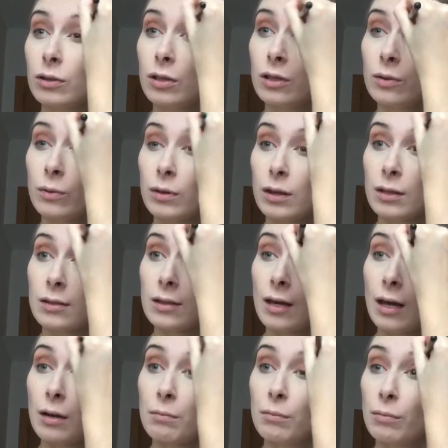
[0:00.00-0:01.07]
Just with the
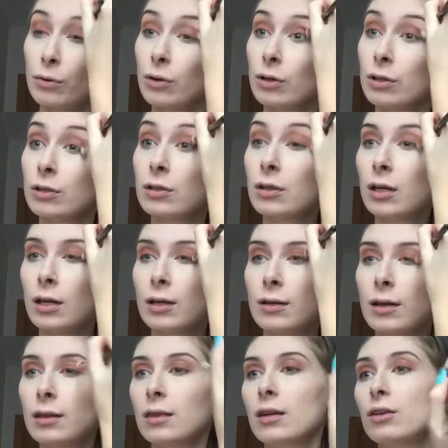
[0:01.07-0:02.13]
same brush that you
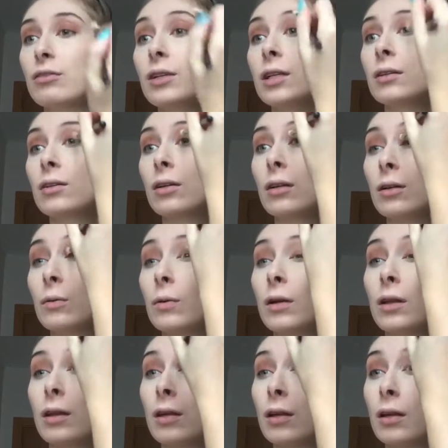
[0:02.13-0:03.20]
did the crease colour
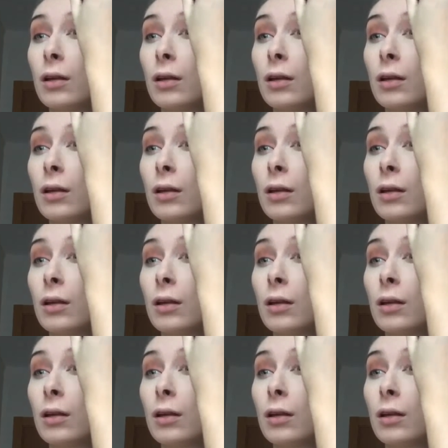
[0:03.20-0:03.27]
with.